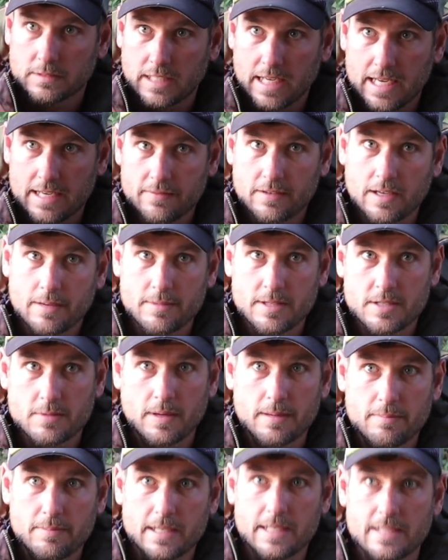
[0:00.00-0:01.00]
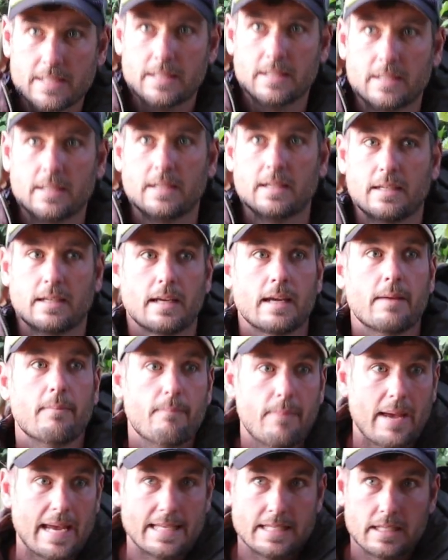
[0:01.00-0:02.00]
Dave, come this way, please.
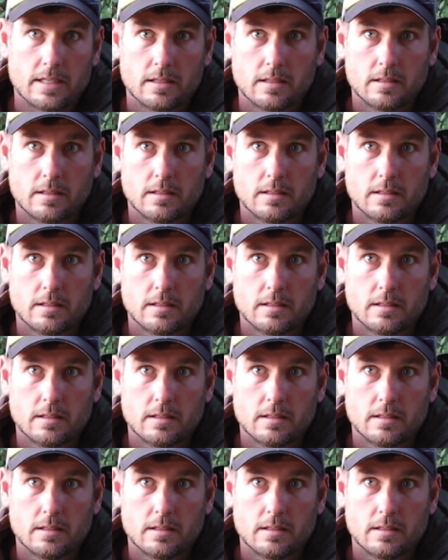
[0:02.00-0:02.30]
Bed.